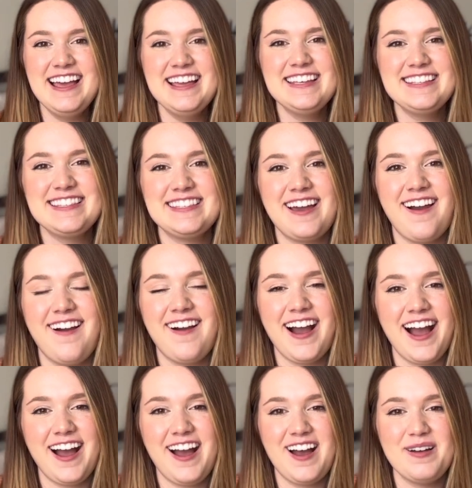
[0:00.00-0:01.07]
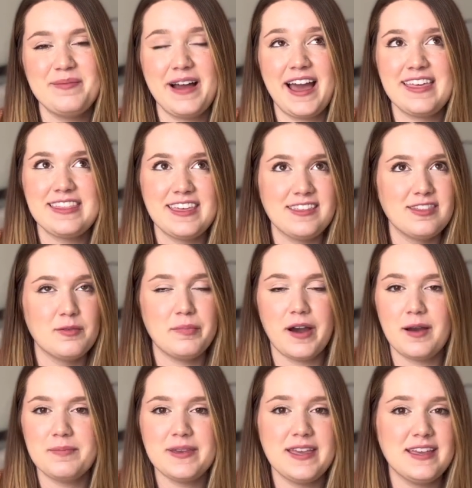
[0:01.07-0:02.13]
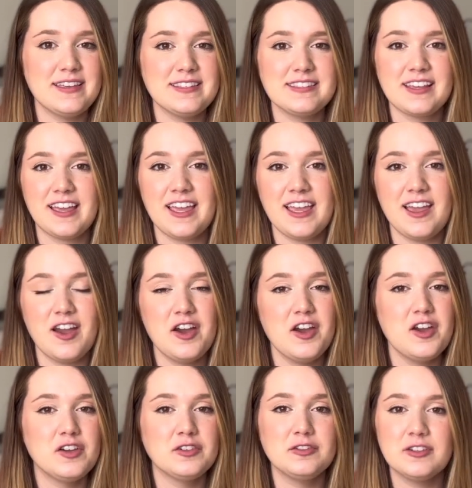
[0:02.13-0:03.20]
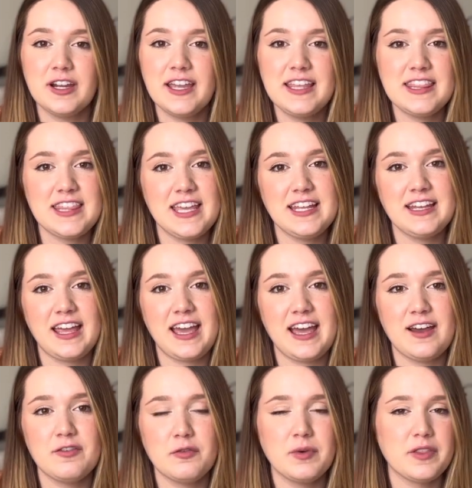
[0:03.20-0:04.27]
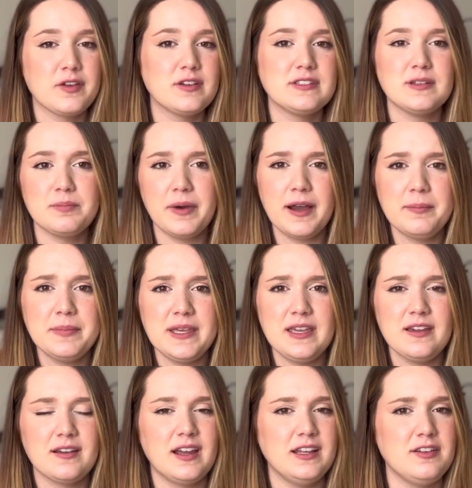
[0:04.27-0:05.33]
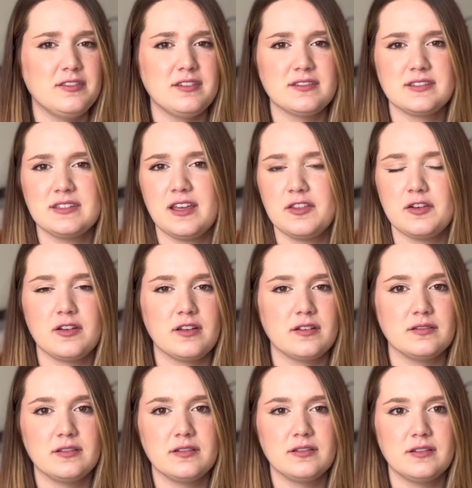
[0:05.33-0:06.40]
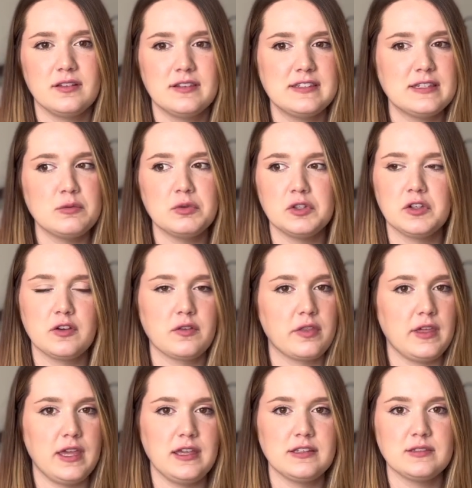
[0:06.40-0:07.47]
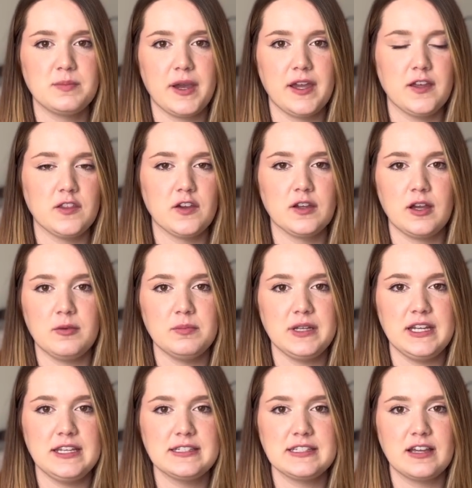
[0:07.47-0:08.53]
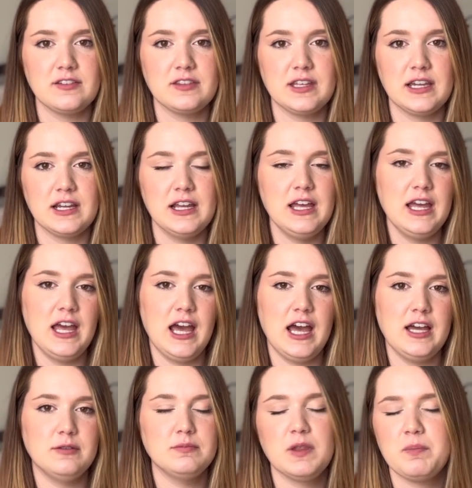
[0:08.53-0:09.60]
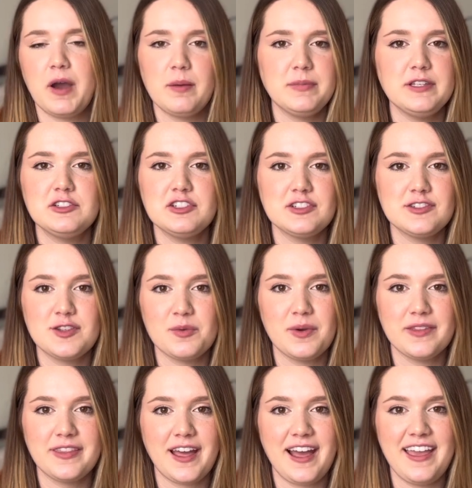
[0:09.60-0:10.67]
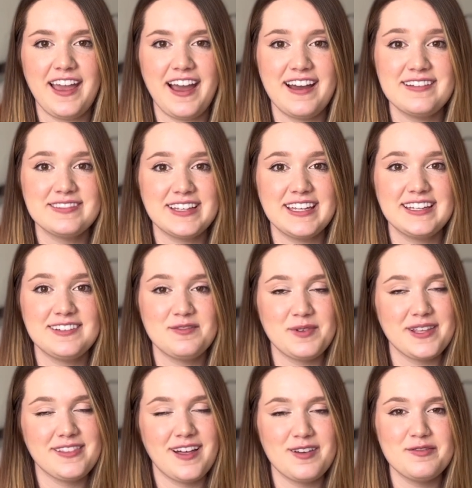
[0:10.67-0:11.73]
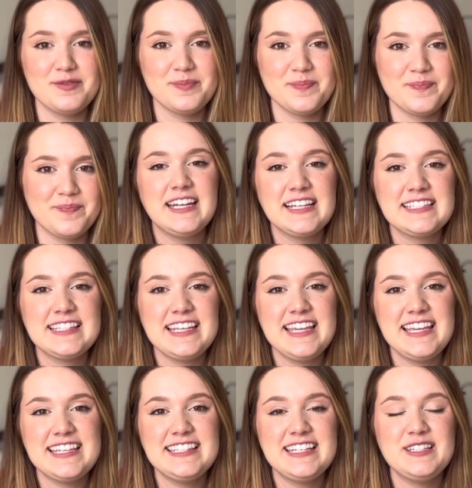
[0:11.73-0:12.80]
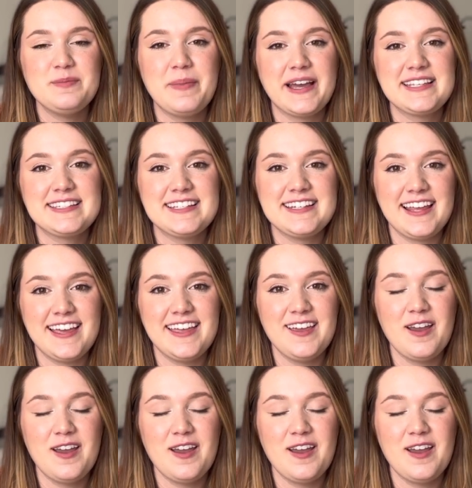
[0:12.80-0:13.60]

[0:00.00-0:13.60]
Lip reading: So I think the Boppy is a great thing to have, whether it's a Boppy or I know there's other similar things by other companies out there. The Boppy is just the one that I have and we love. Next thing is his Bassinet.